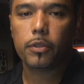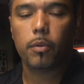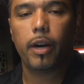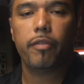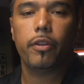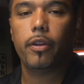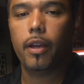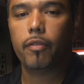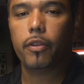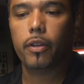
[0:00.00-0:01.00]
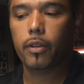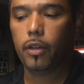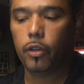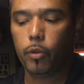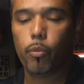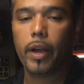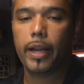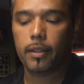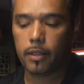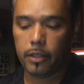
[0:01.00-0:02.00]
So after you
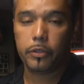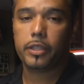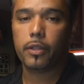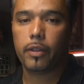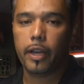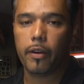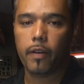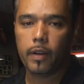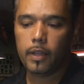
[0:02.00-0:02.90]
break, they're still there.